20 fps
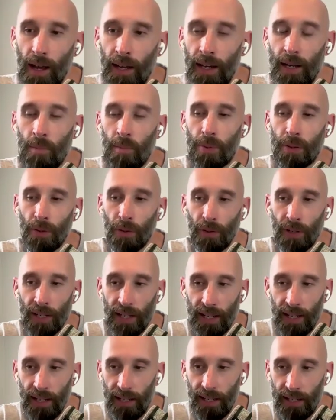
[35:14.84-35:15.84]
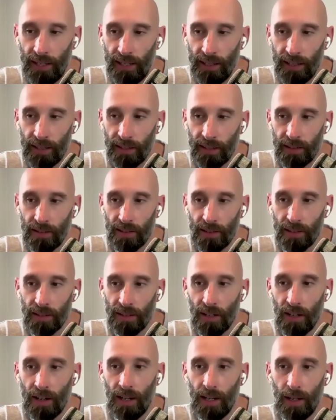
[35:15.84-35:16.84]
an employee
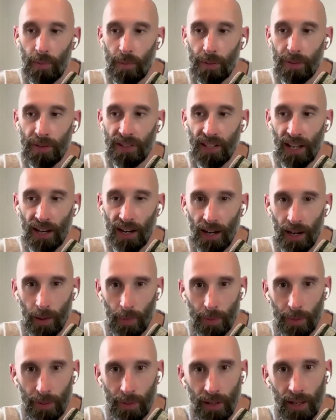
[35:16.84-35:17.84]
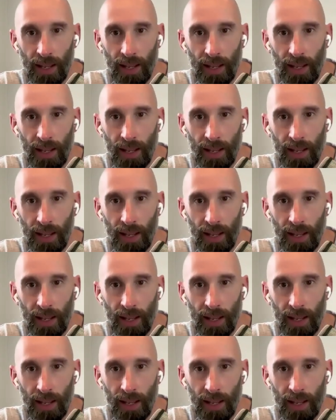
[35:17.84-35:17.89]
type setup